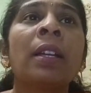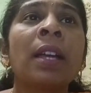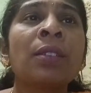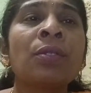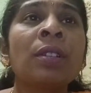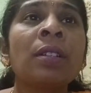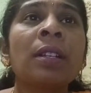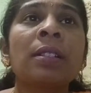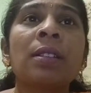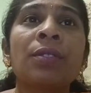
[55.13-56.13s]
Diosgenin
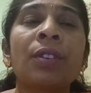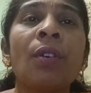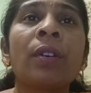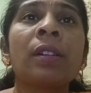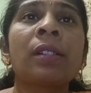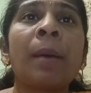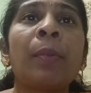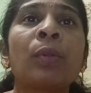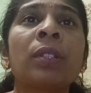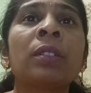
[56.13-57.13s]
is a steroidal
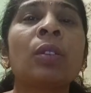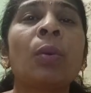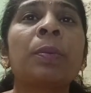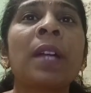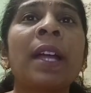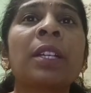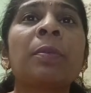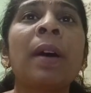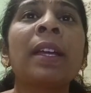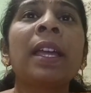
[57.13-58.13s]
saponin
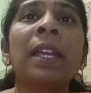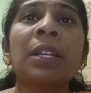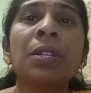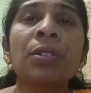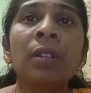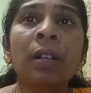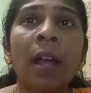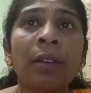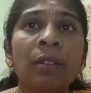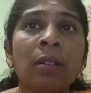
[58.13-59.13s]
obtained by initial
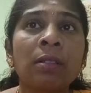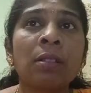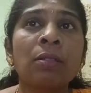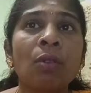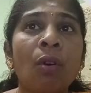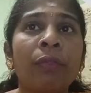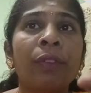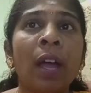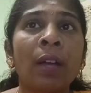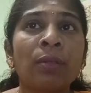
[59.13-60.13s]
hydrolysis of
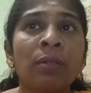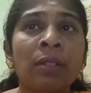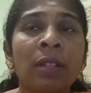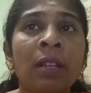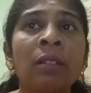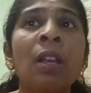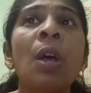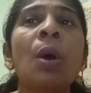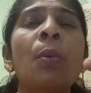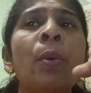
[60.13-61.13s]
Diosgenin,
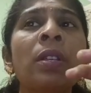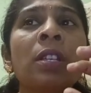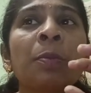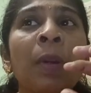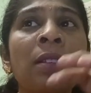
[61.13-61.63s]
which is